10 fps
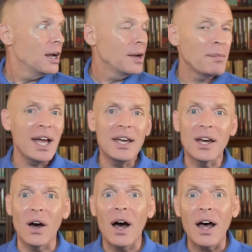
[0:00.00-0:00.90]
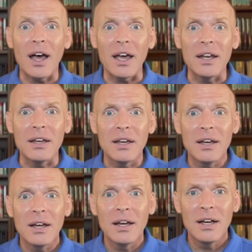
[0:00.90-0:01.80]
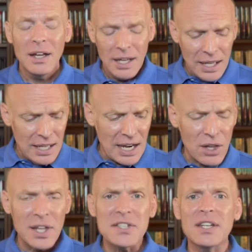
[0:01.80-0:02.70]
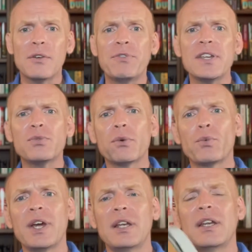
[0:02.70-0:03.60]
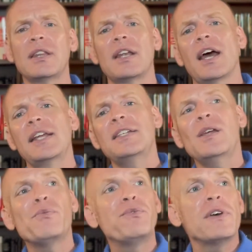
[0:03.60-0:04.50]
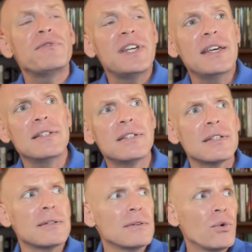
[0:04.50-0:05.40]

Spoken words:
My God. Now listen, if this were written in the 1950s,